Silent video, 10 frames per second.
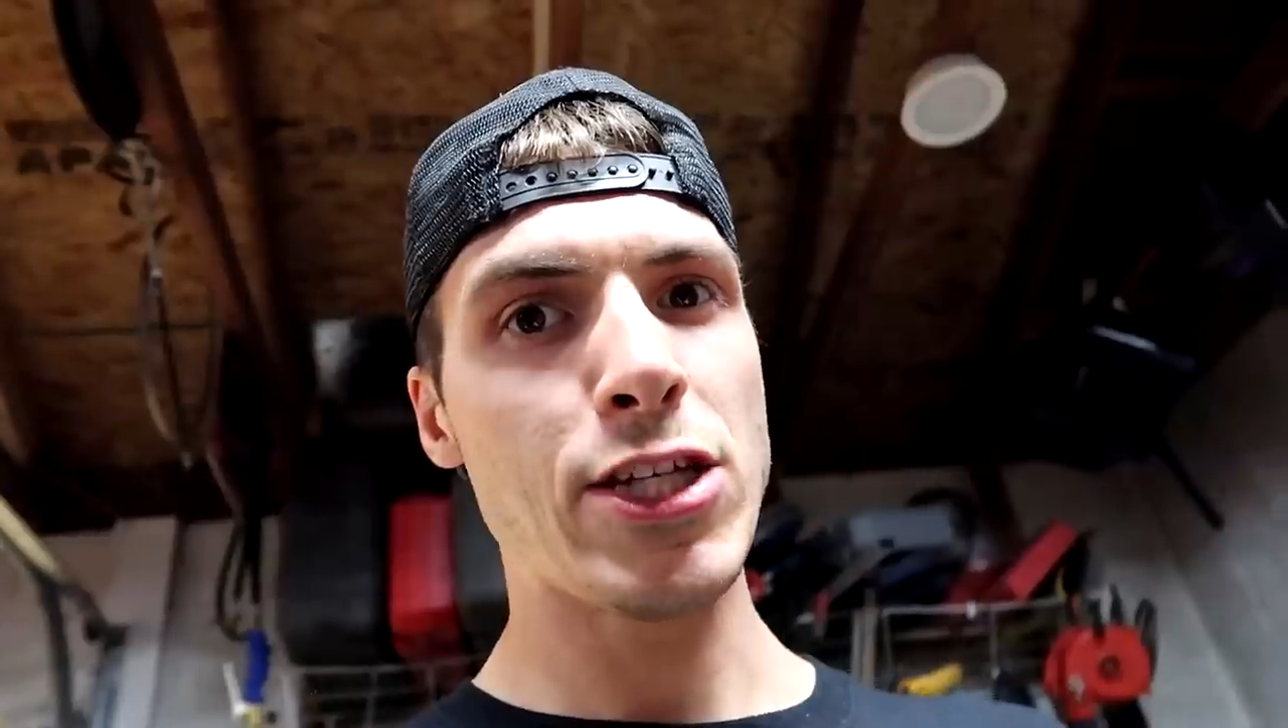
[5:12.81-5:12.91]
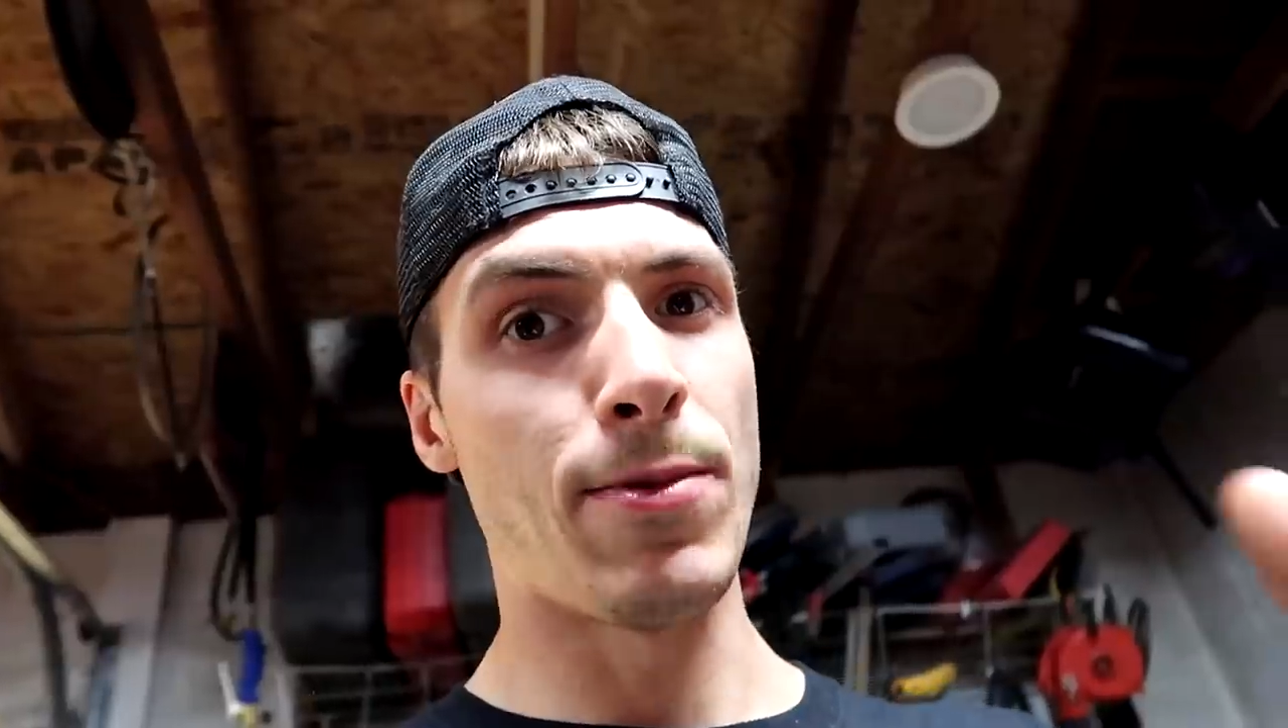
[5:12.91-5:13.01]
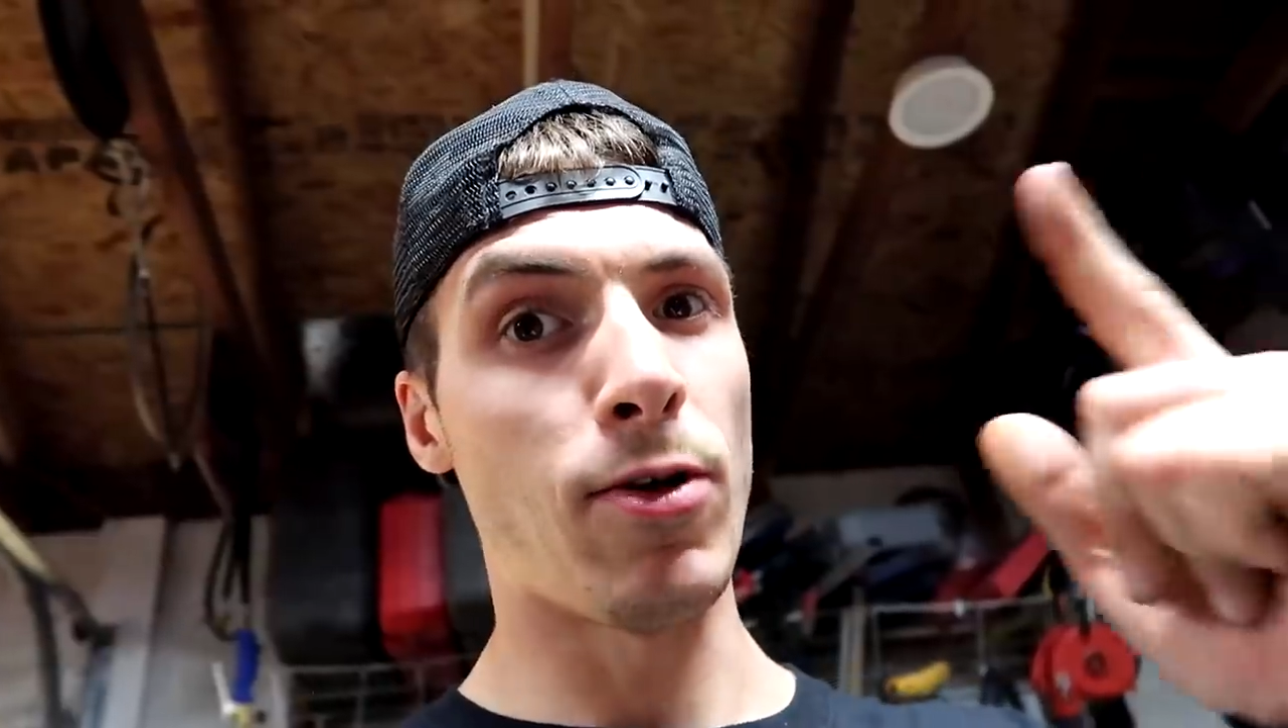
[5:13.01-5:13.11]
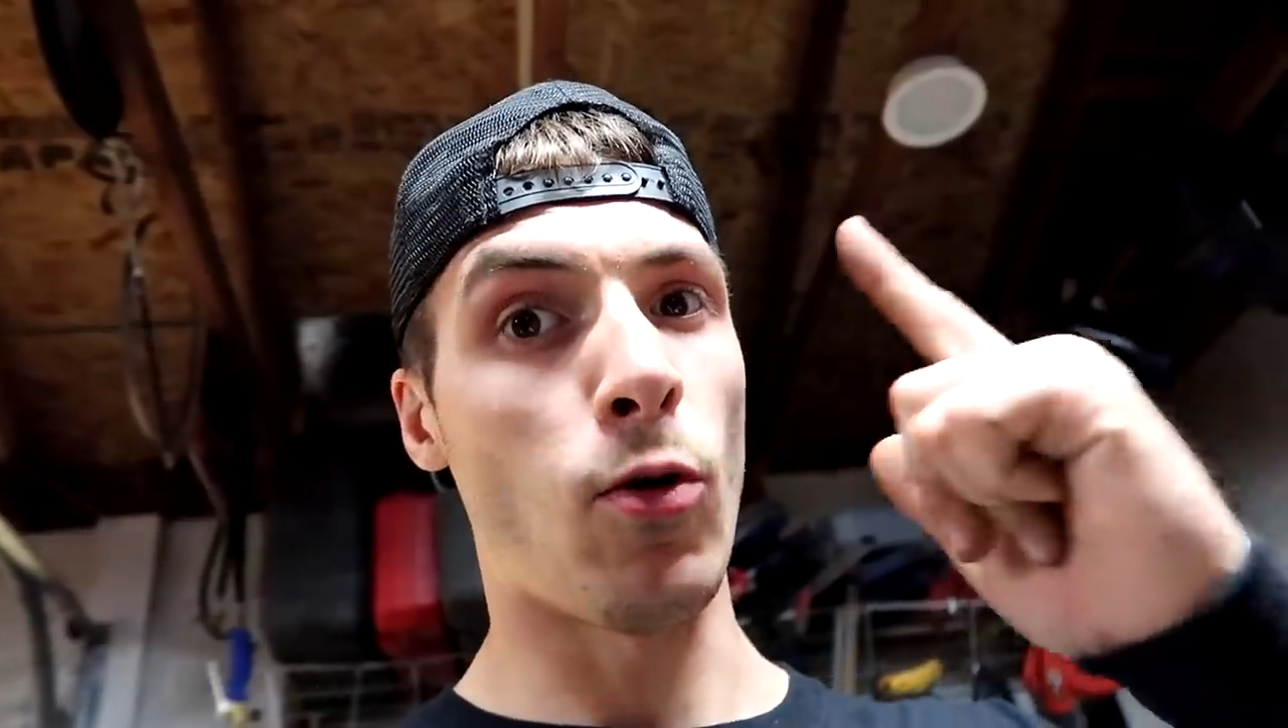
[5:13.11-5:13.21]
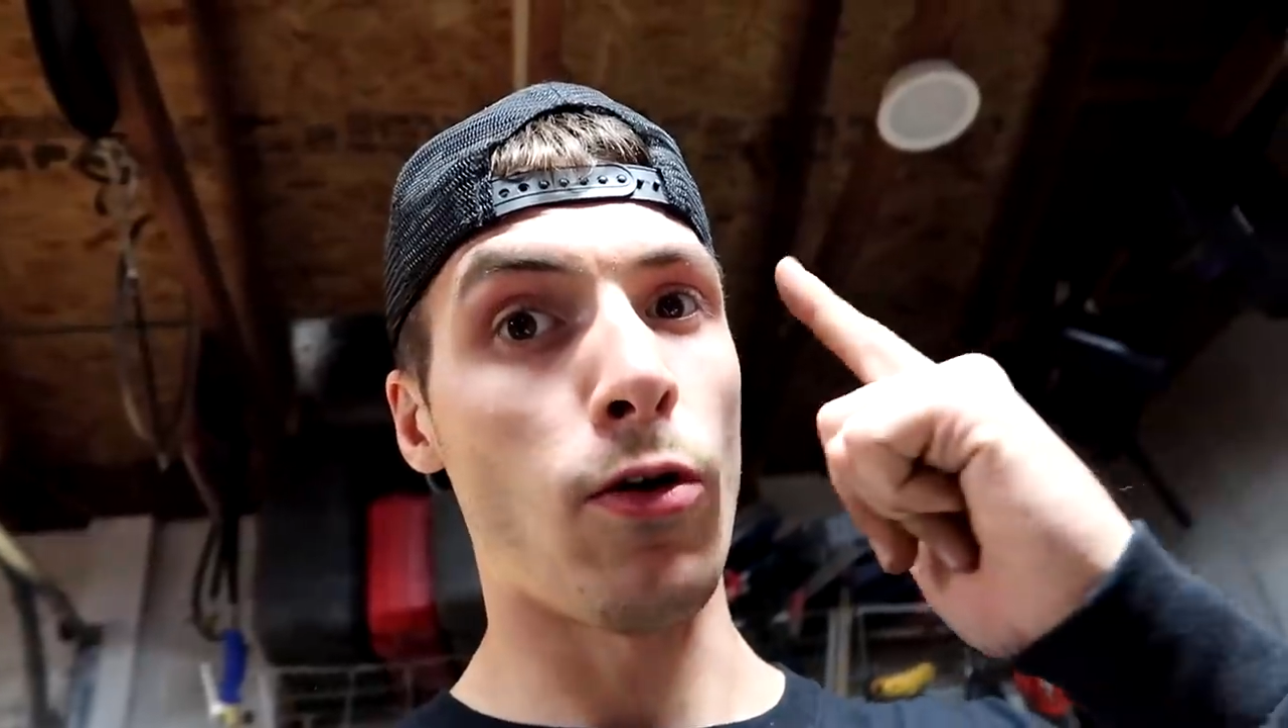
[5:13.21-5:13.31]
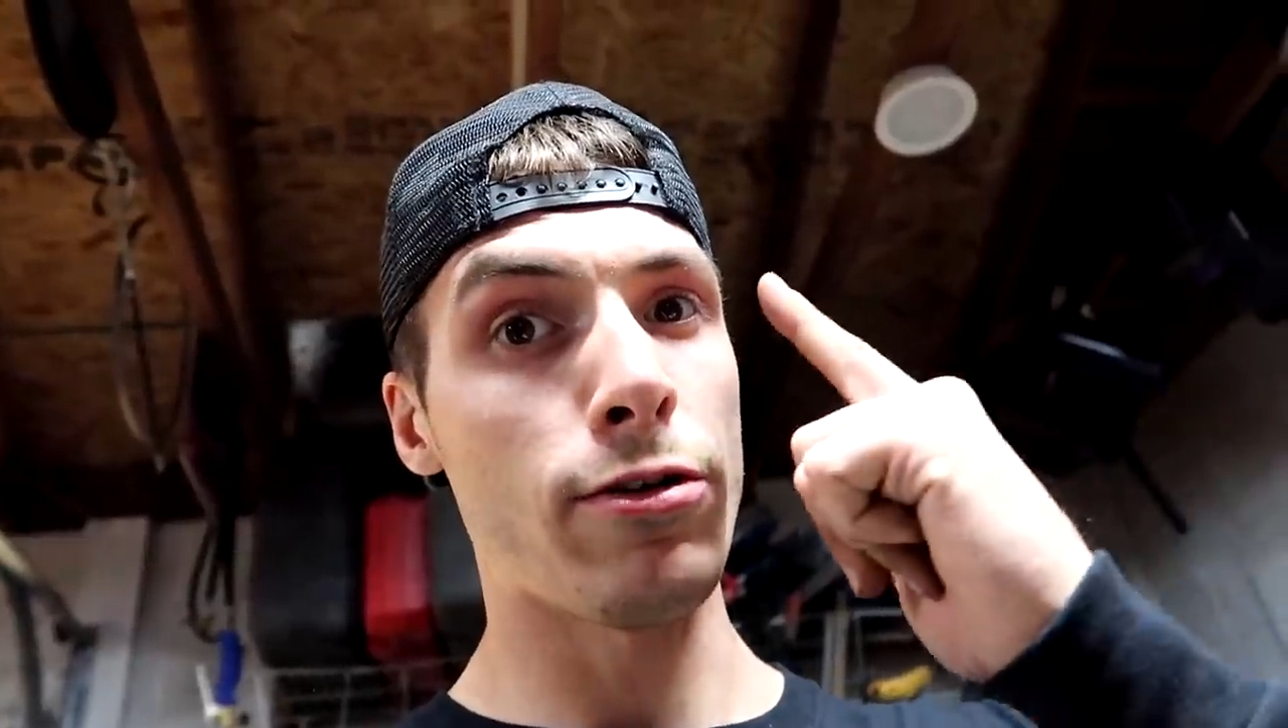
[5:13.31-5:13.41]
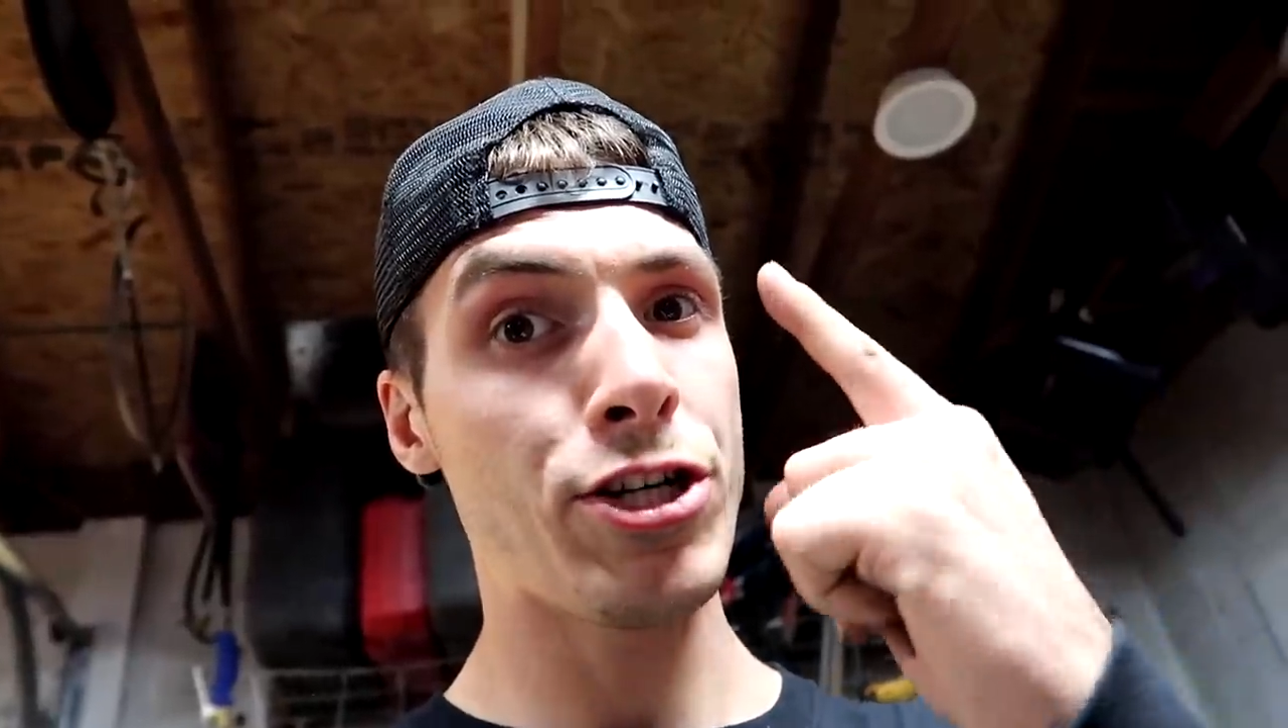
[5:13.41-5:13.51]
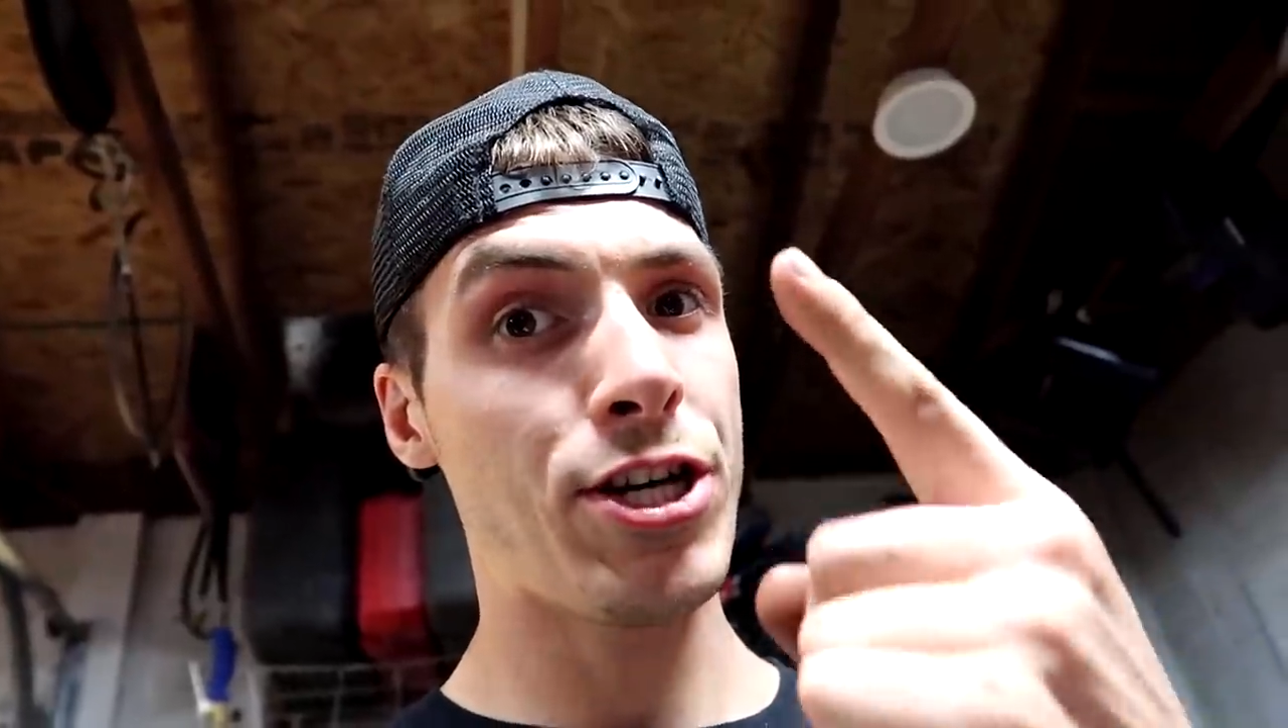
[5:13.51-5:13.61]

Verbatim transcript: So I'm gonna order